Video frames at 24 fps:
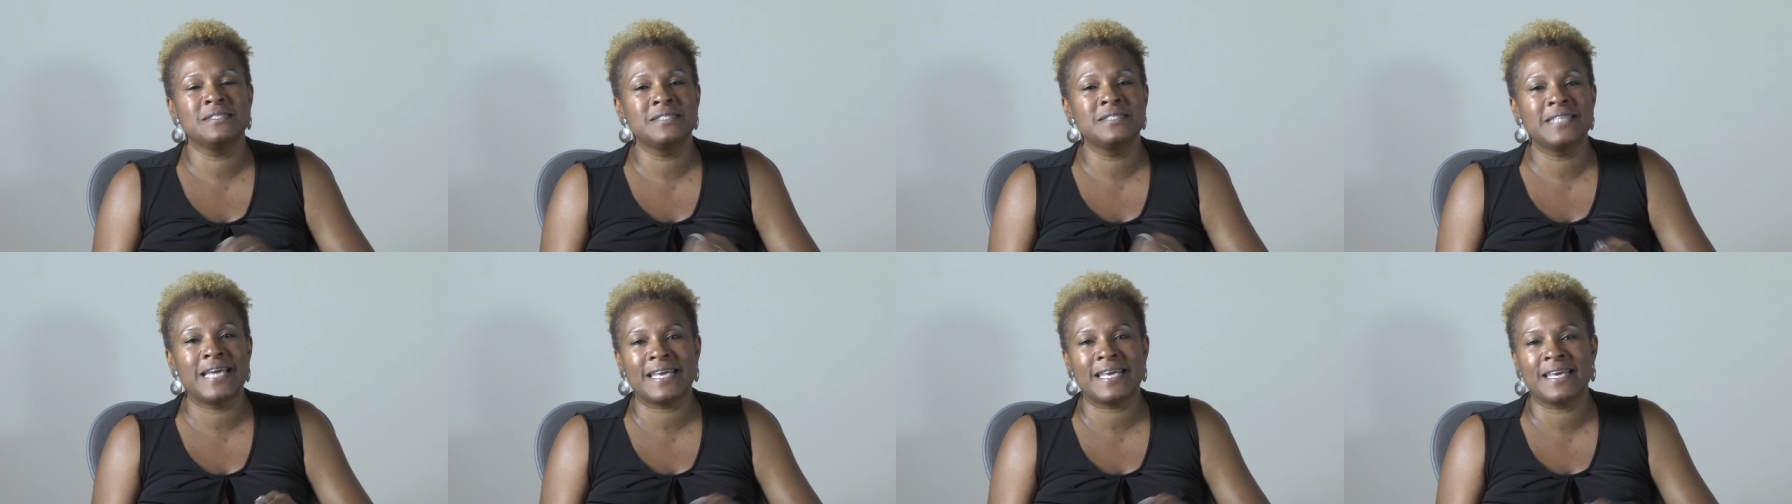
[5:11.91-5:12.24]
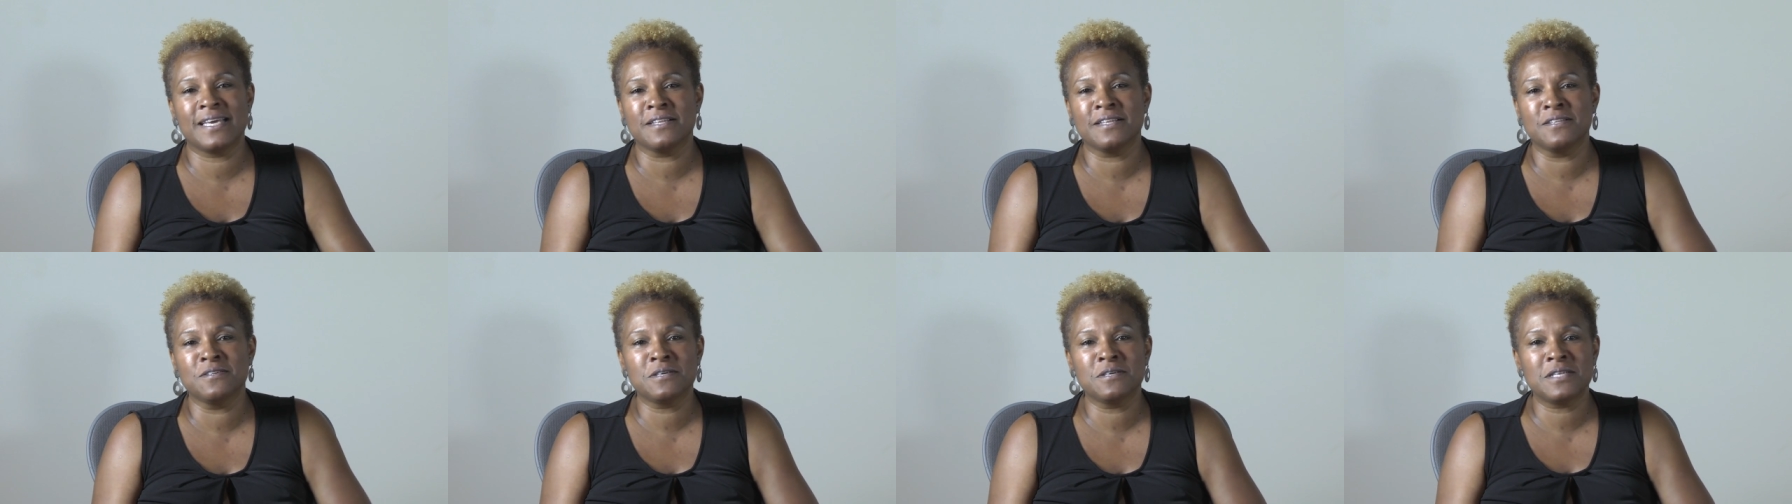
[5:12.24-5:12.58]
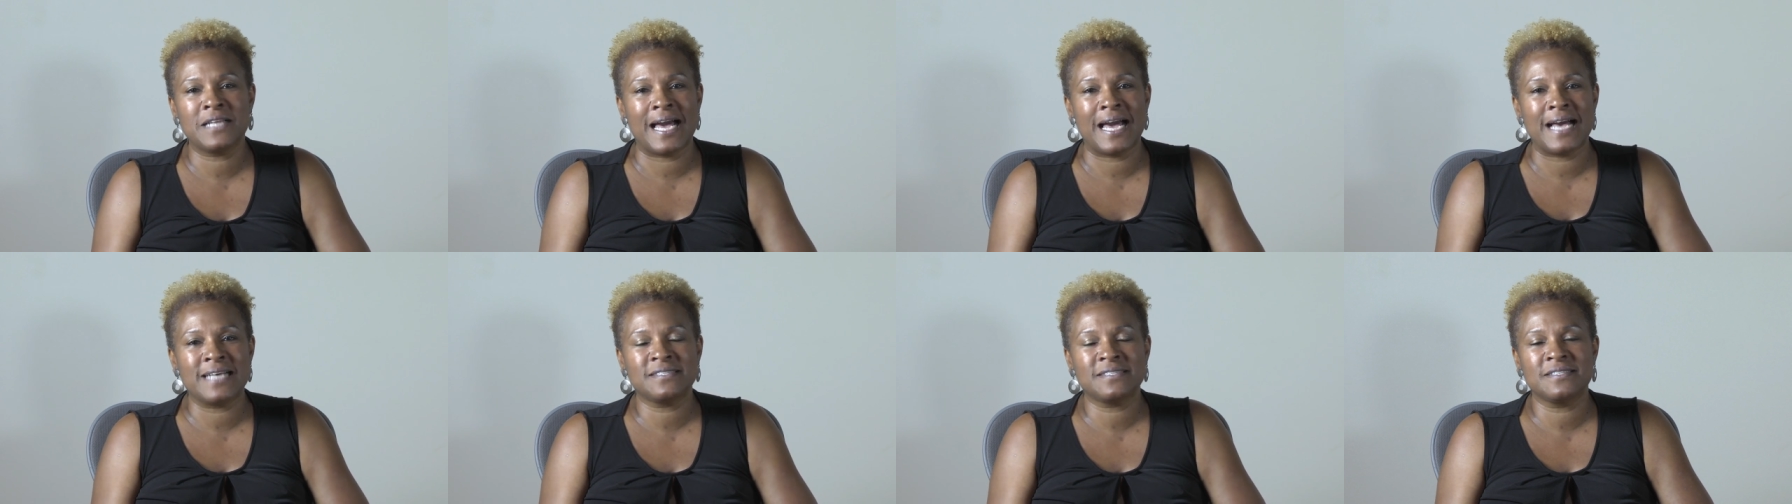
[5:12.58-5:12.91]
taking
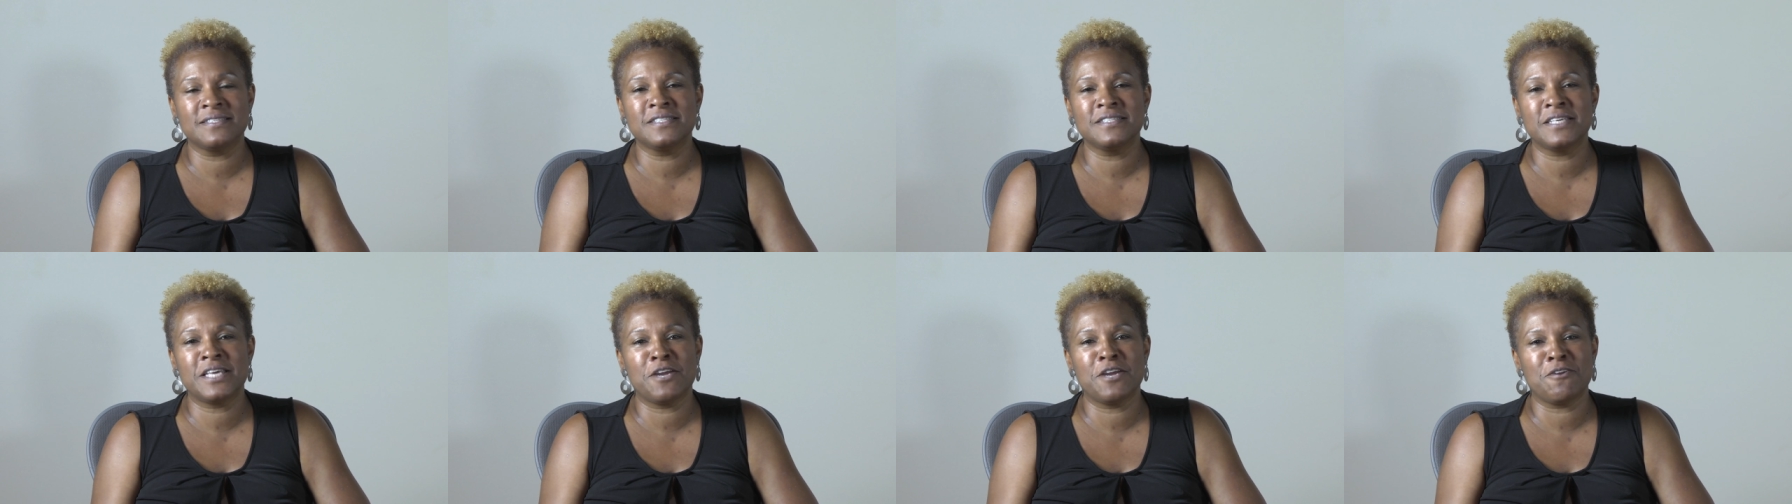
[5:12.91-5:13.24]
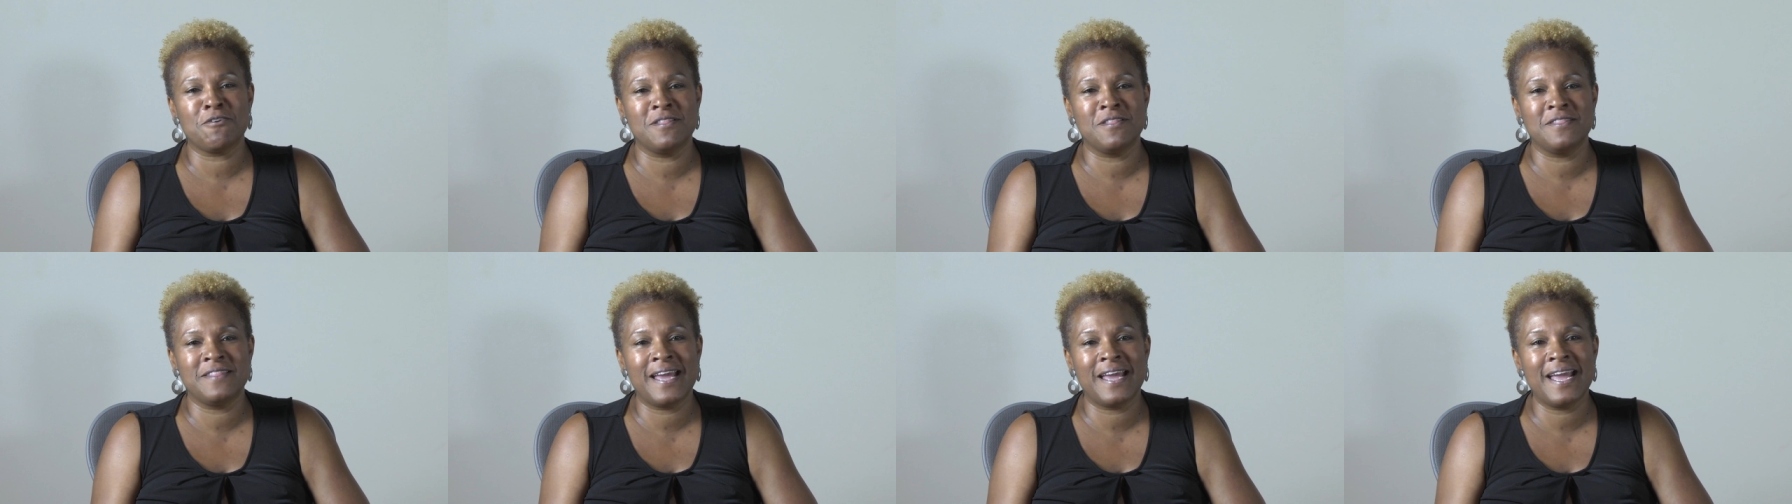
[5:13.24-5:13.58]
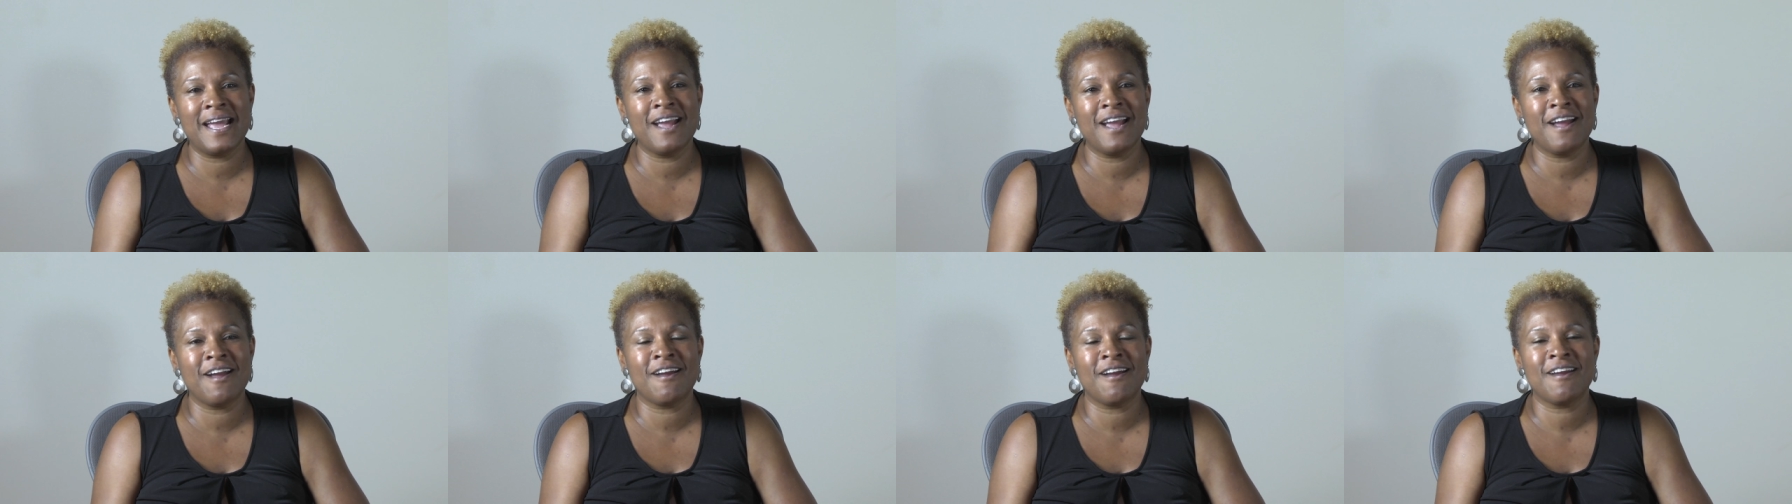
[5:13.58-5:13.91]
classes here and
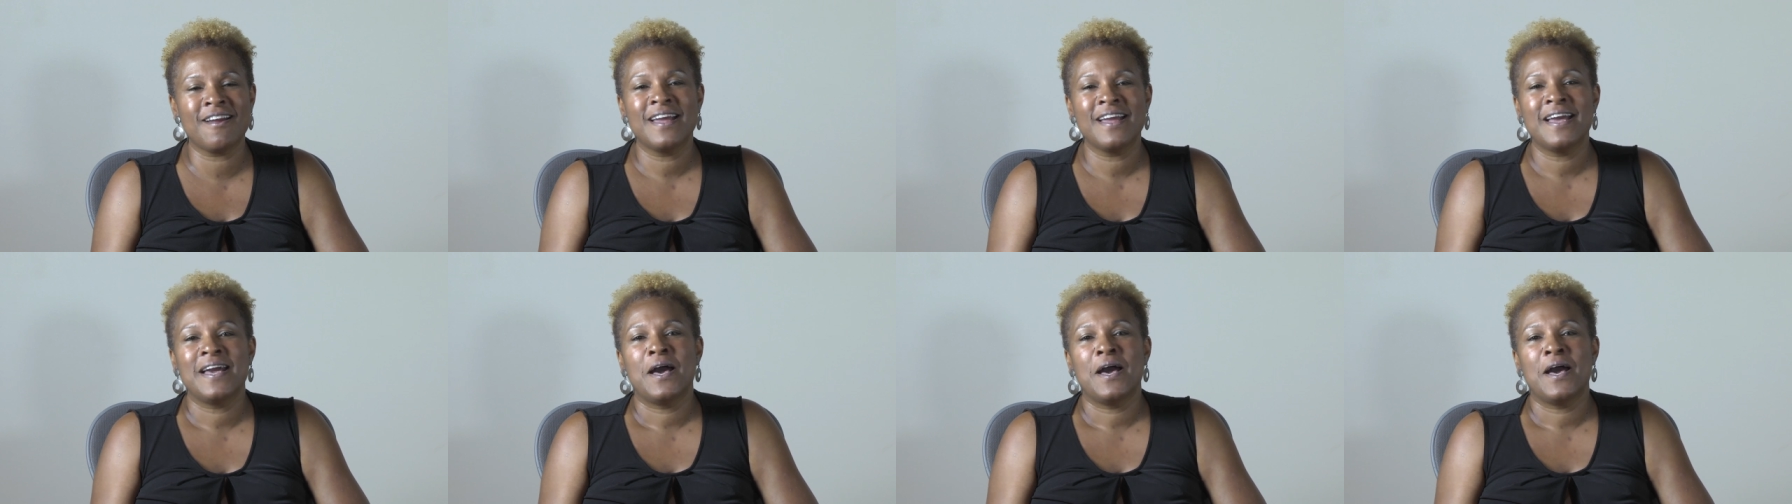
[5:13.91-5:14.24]
there,